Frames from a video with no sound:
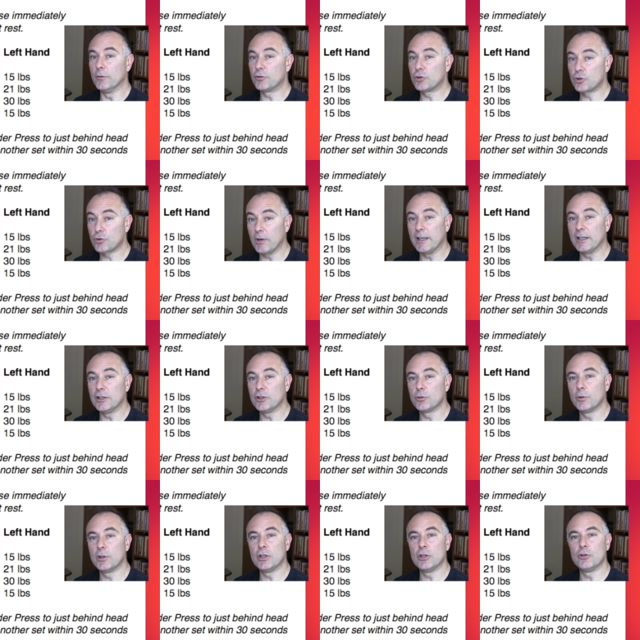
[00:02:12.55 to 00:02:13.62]
You move straight
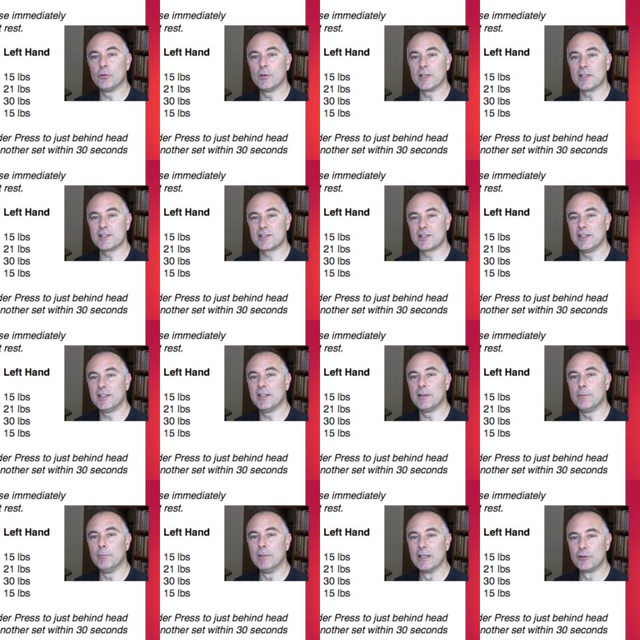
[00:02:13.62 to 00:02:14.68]
into it. You're doing a
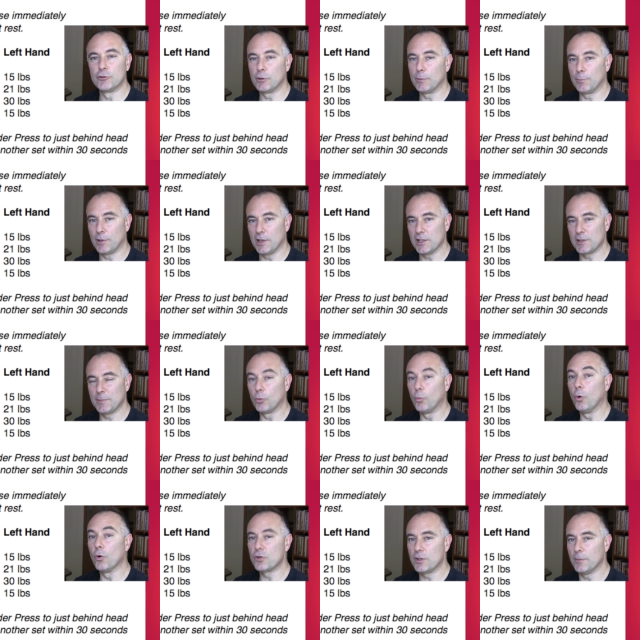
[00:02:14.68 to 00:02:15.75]
seated military press
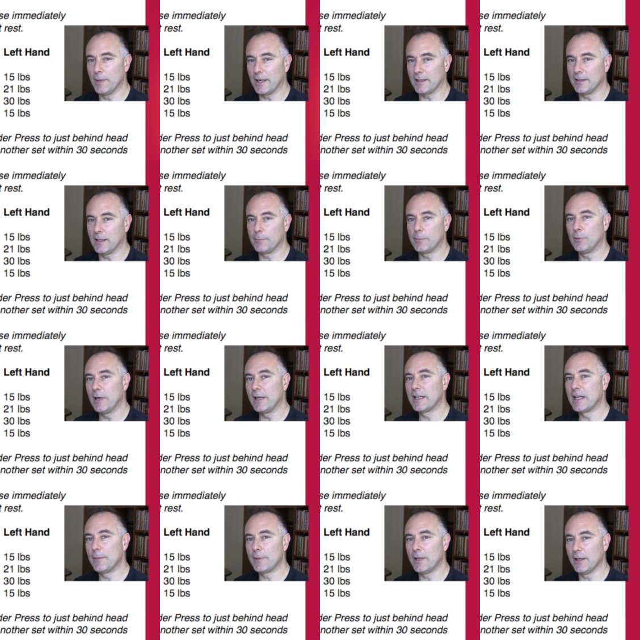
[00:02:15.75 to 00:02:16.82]
towards the back neck, but we
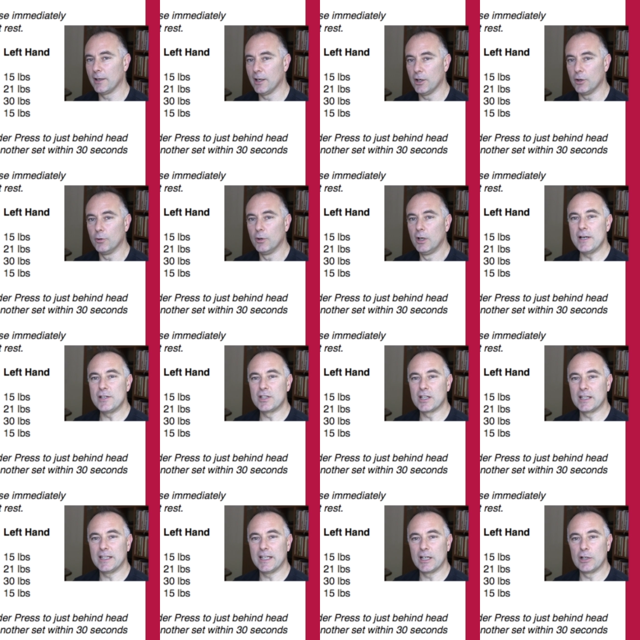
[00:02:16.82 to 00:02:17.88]
don't come that low.
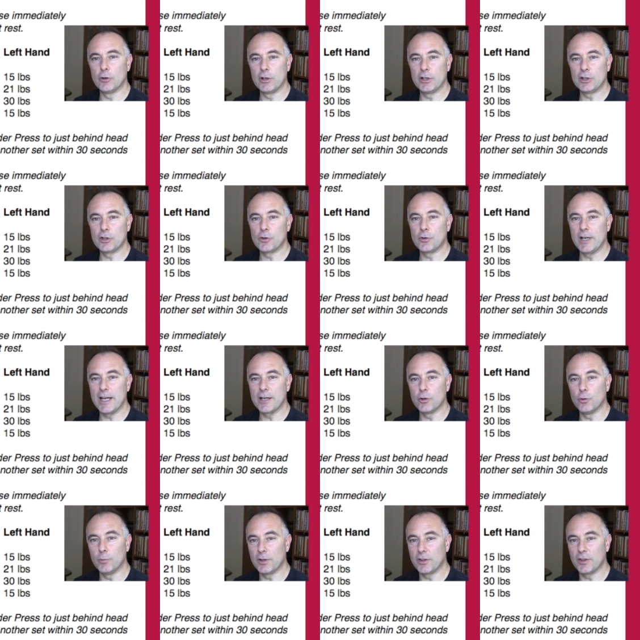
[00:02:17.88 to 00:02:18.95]
Basically at a 90-degree
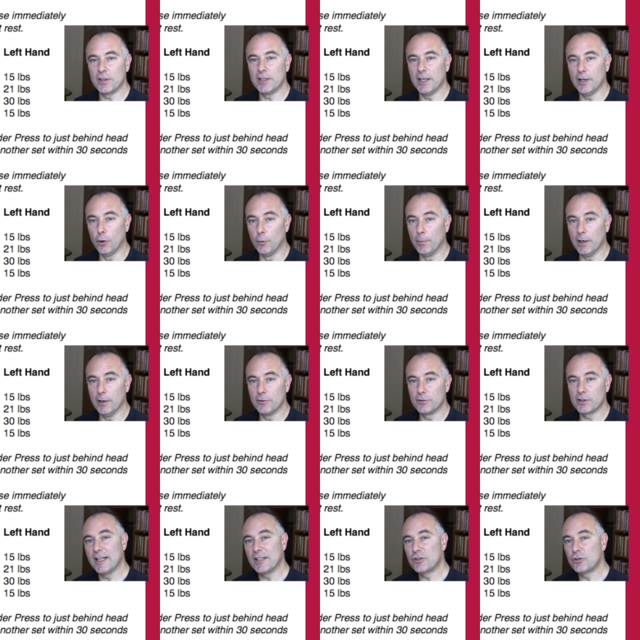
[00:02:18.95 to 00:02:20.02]
angle with the
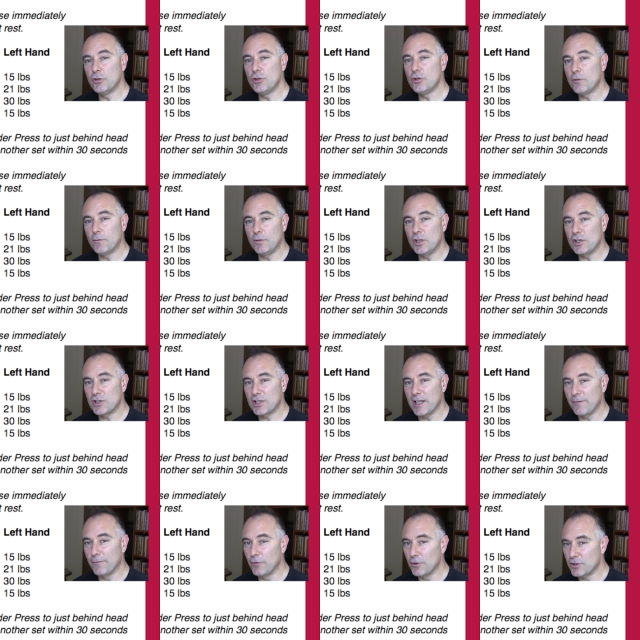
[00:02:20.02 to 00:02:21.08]
elbows. As soon as you finish
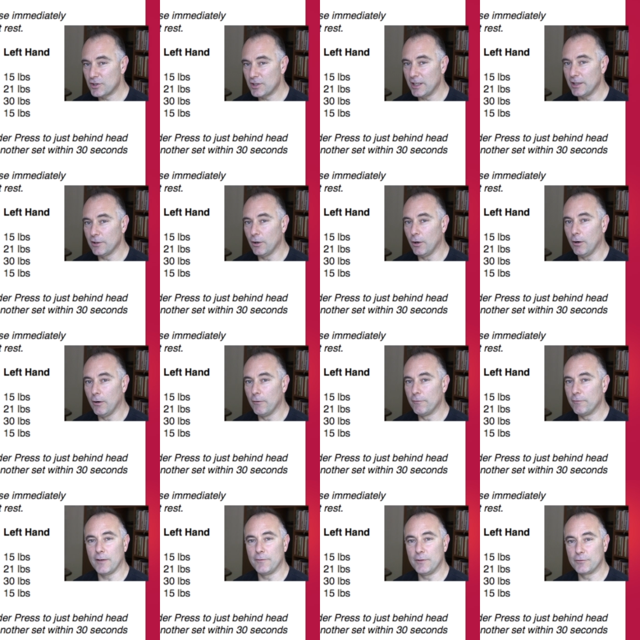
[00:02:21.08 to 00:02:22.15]
that first set
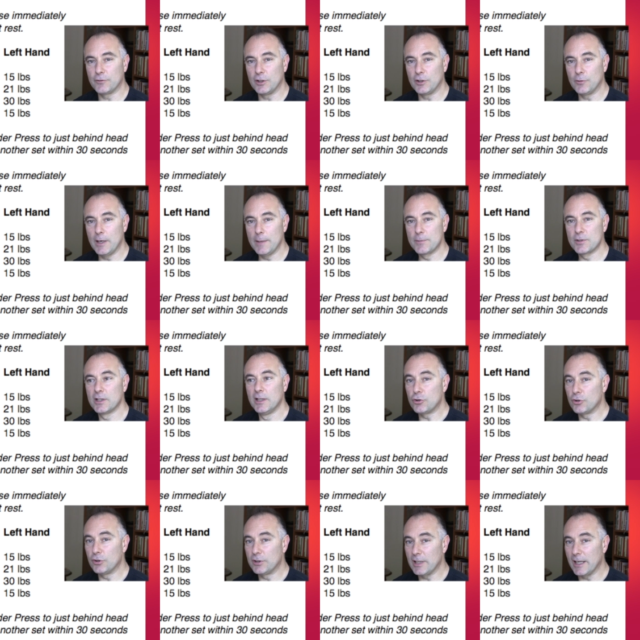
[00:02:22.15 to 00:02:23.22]
of 15 reps, you
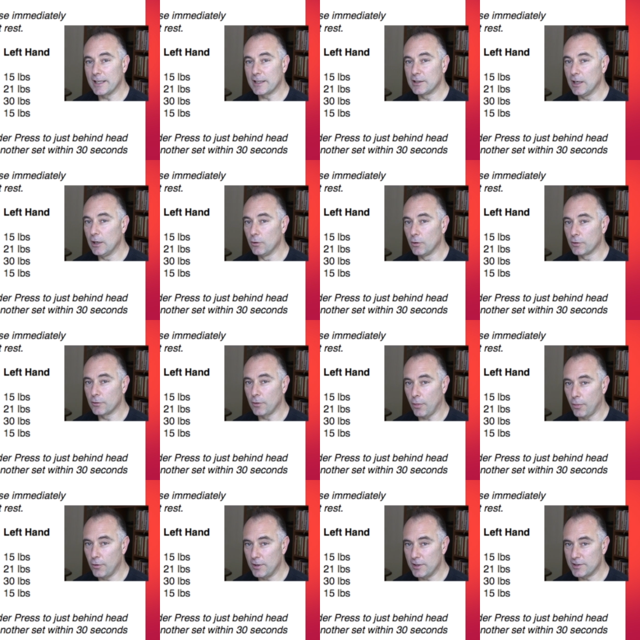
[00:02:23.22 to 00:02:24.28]
should take no longer
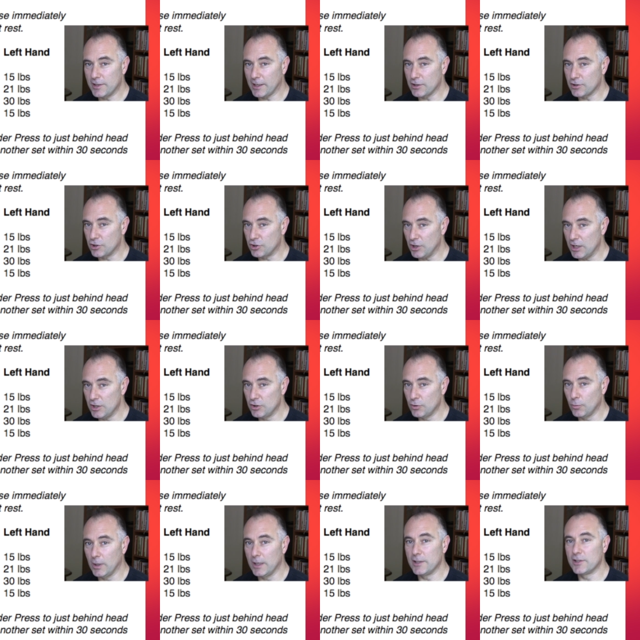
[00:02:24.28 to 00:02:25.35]
than 30 seconds to change
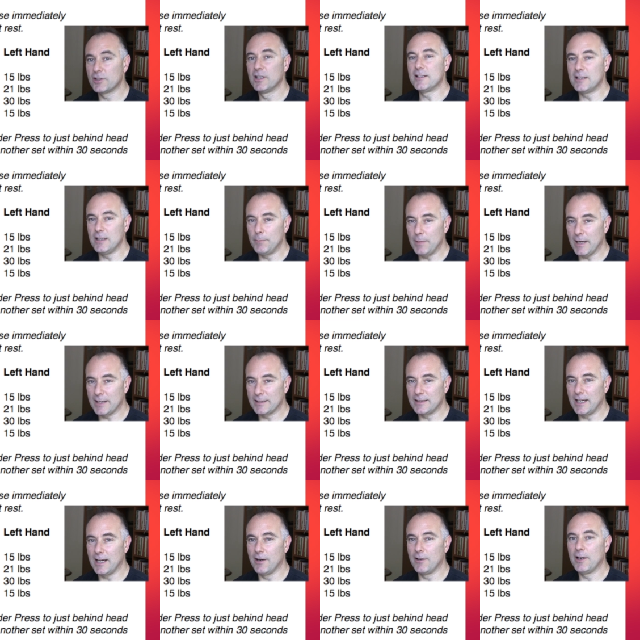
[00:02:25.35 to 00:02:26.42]
the weights, sit back
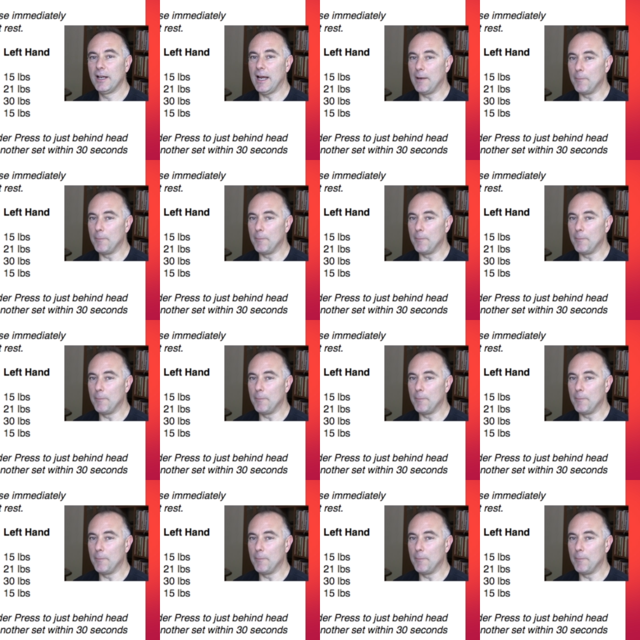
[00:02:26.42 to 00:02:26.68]
down